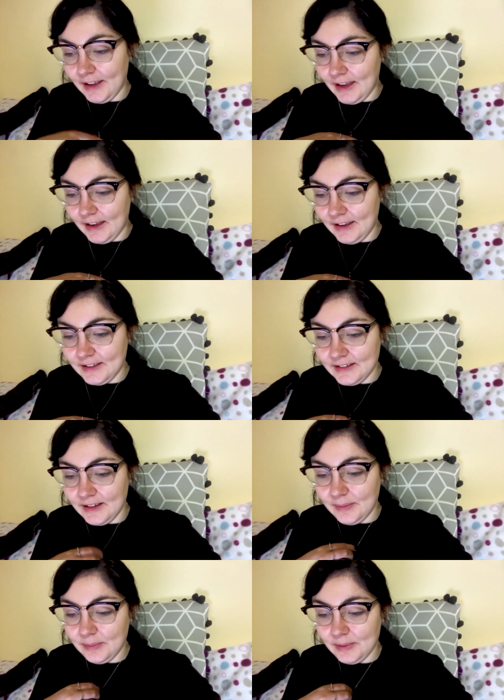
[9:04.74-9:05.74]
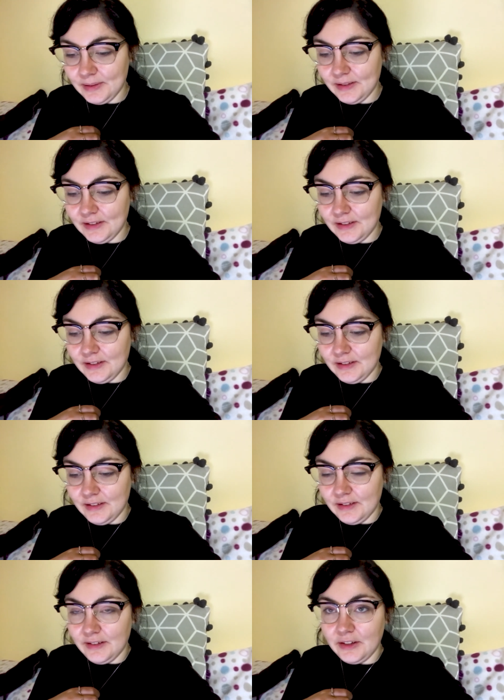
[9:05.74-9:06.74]
I ended up
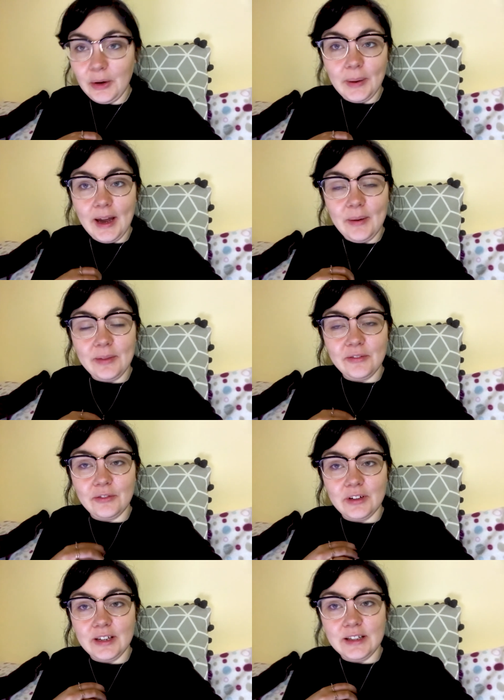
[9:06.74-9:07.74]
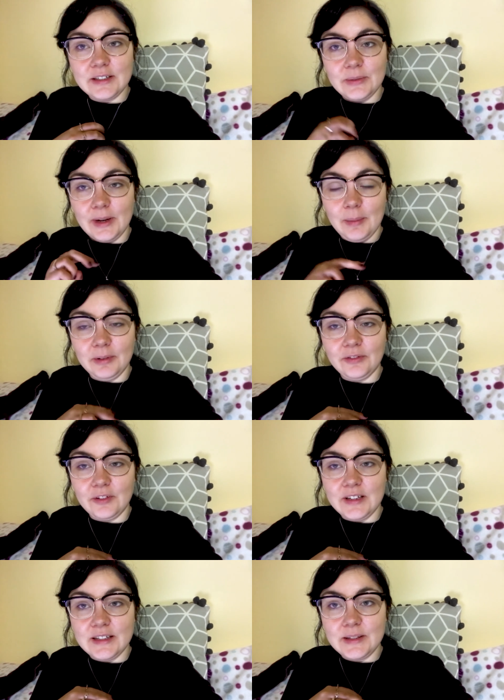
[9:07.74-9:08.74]
going out with a friend or a couple of
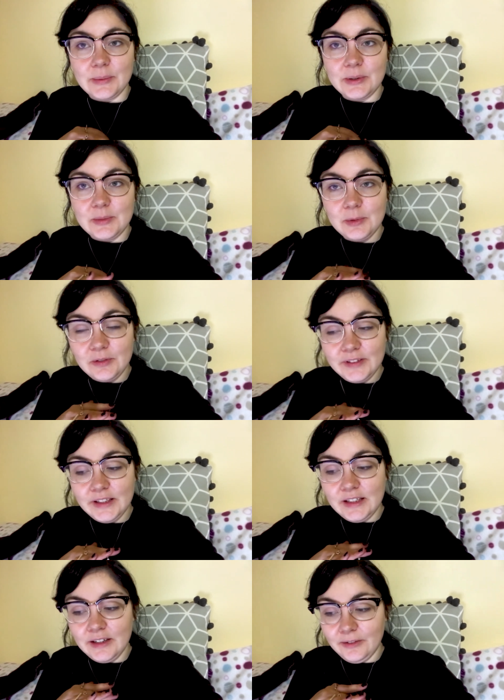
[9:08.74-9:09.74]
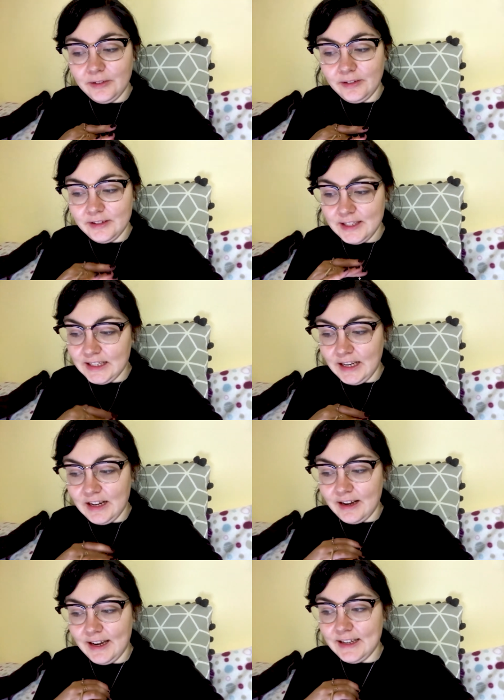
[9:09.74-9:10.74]
friends to watch a movie on Sunday
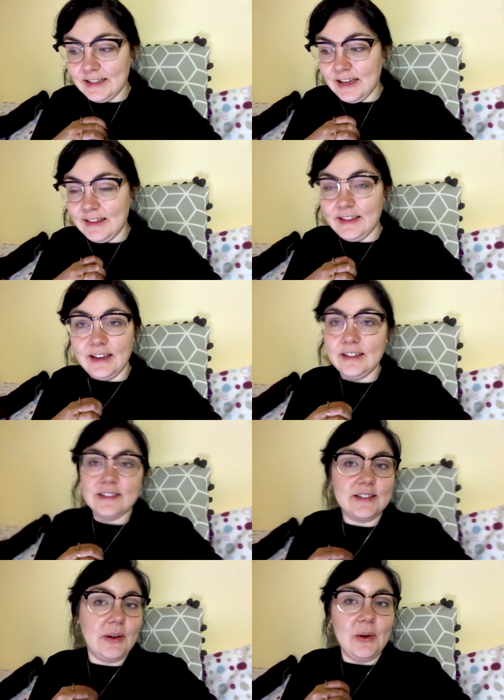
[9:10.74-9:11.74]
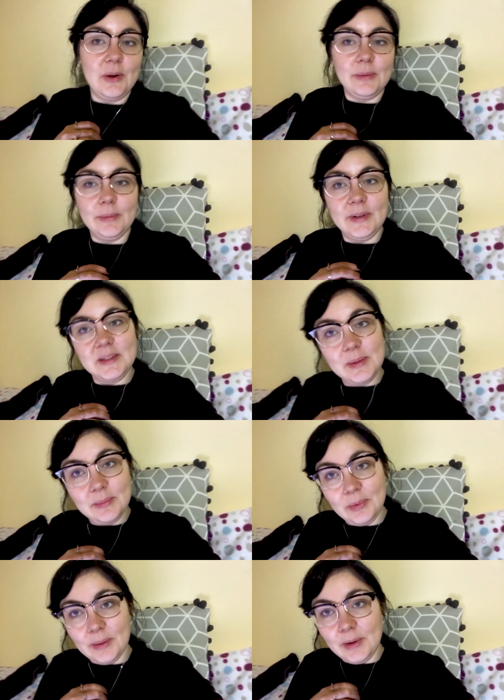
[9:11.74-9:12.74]
night and then I just got home and went to
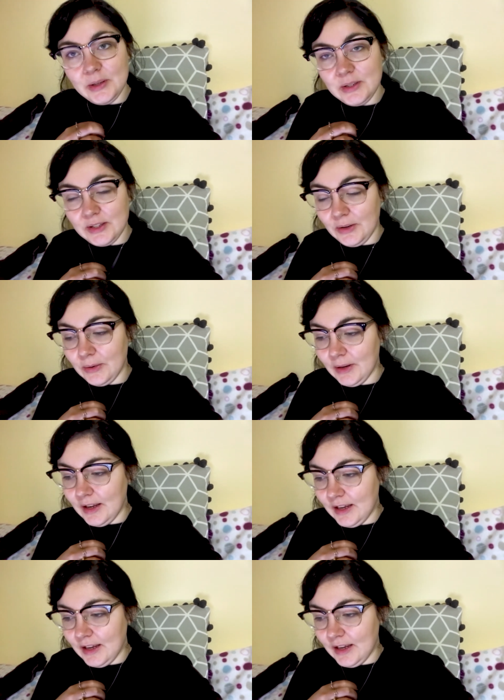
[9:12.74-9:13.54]
bed pretty much so